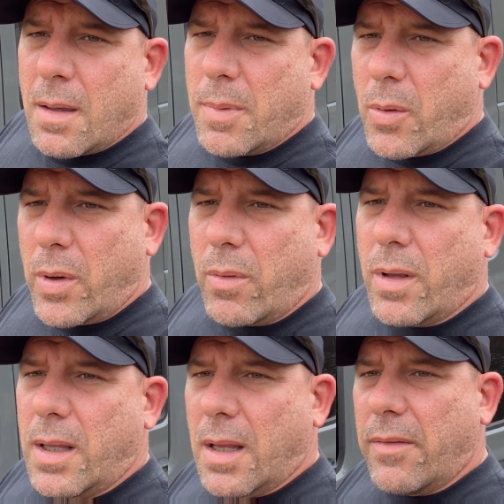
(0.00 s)
But we
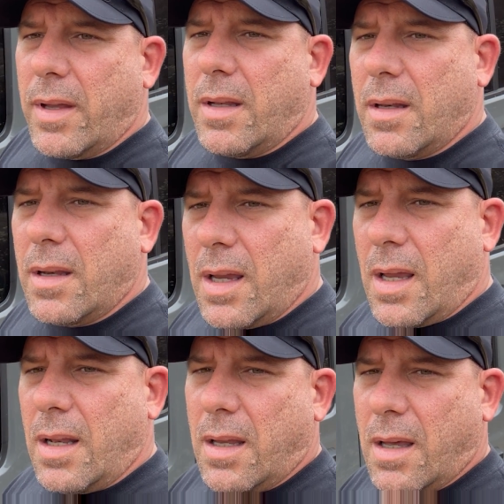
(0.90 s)
really love it,
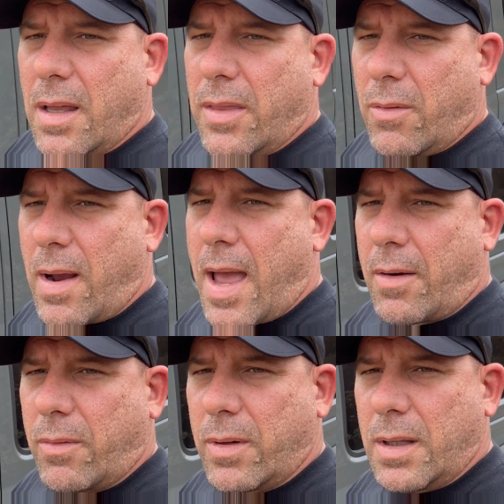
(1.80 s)
and the
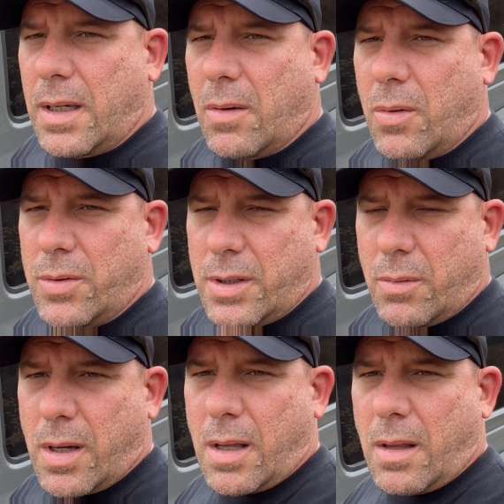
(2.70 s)
rack really holds it
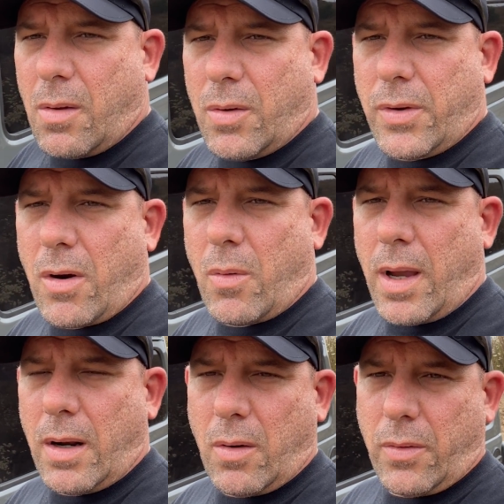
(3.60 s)
well, holds our
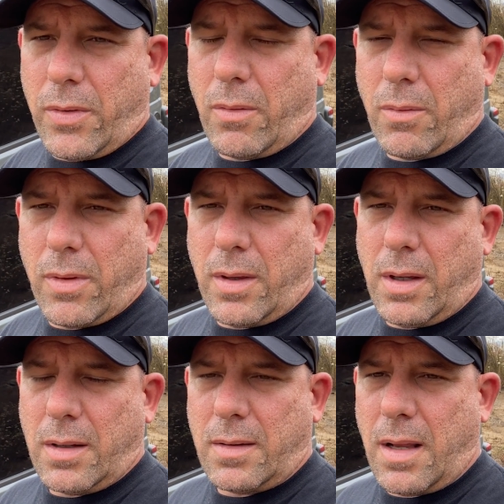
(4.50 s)
weight, holds
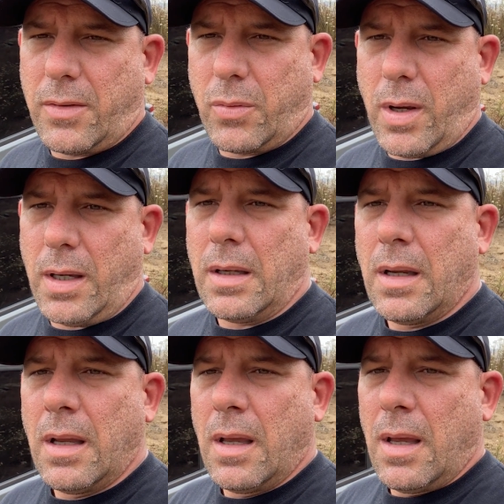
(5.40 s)
the tent's weight,
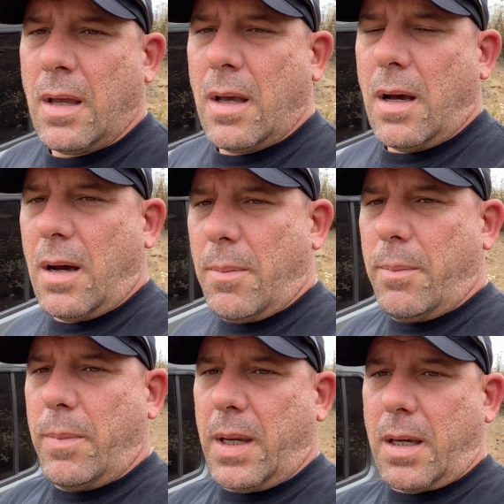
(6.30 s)

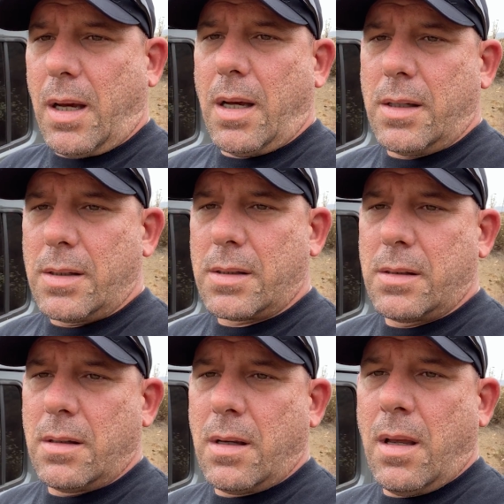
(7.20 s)

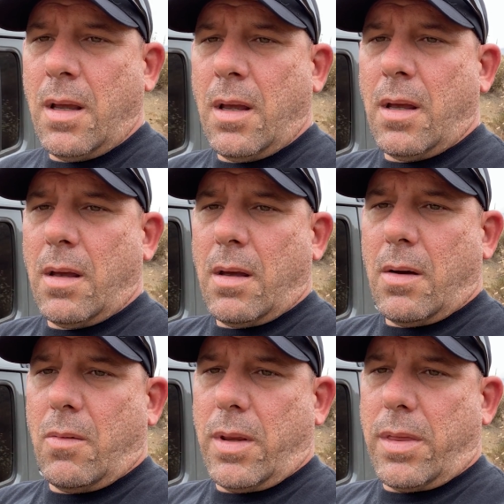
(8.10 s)
because
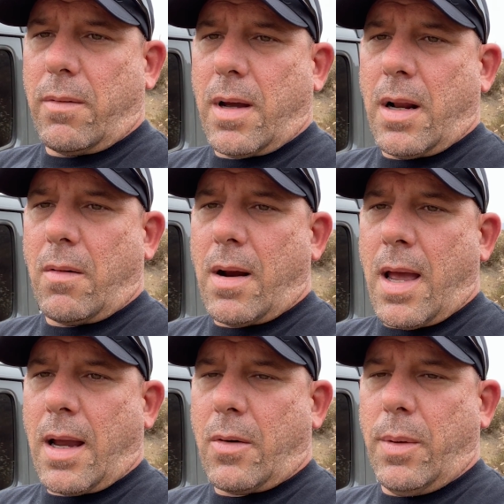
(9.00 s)
with the Rhino
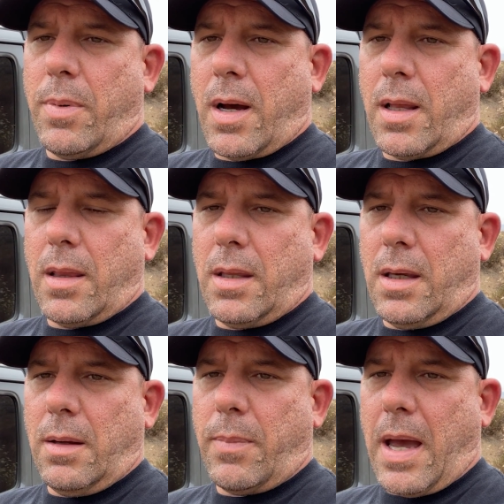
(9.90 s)
rack we bought
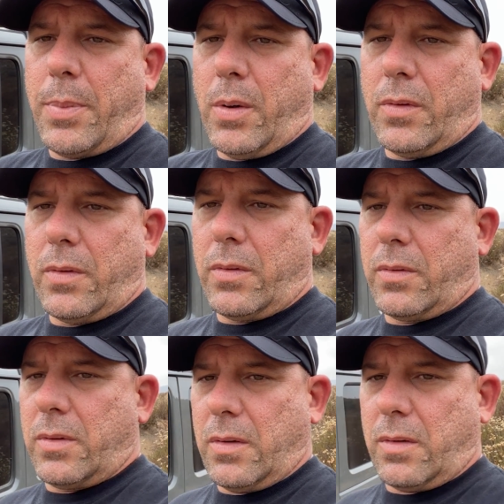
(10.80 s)
the backbone
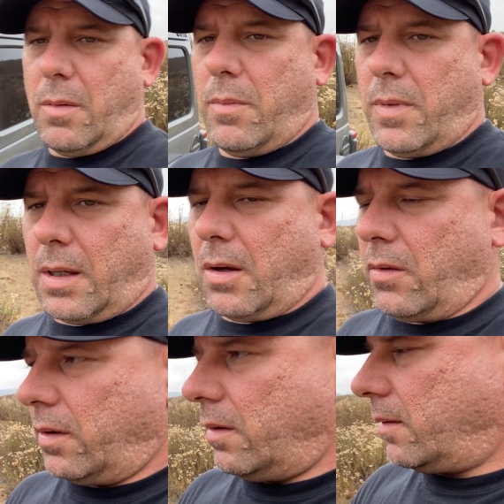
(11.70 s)
system that
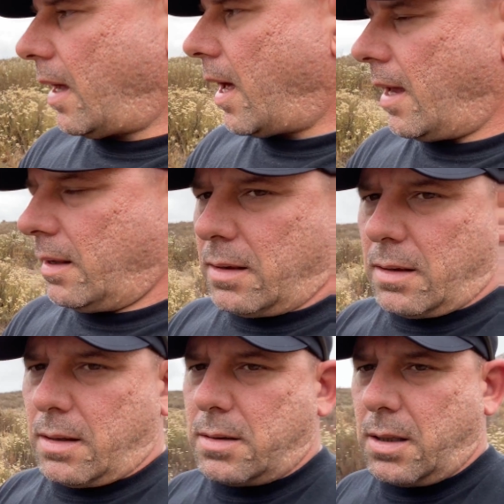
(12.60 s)
goes inside
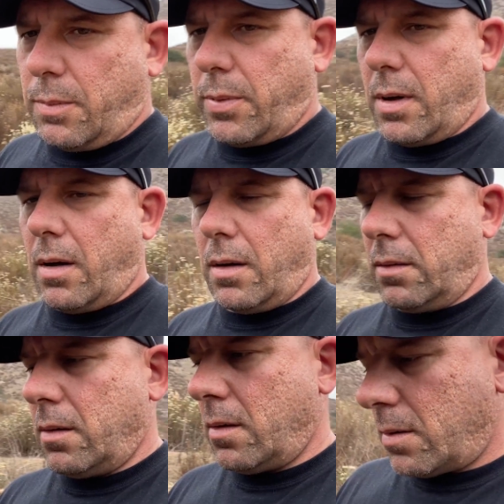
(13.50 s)
the Jeep, and
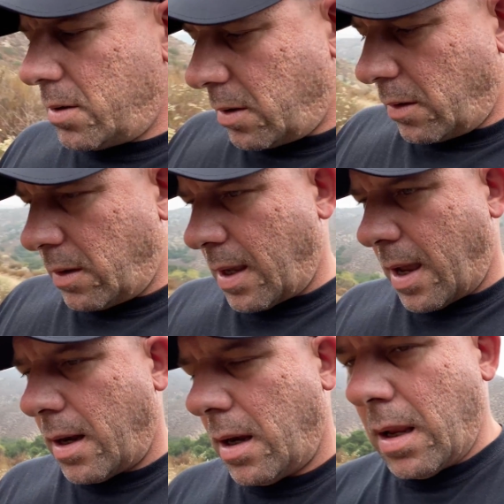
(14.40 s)
I'll show you that,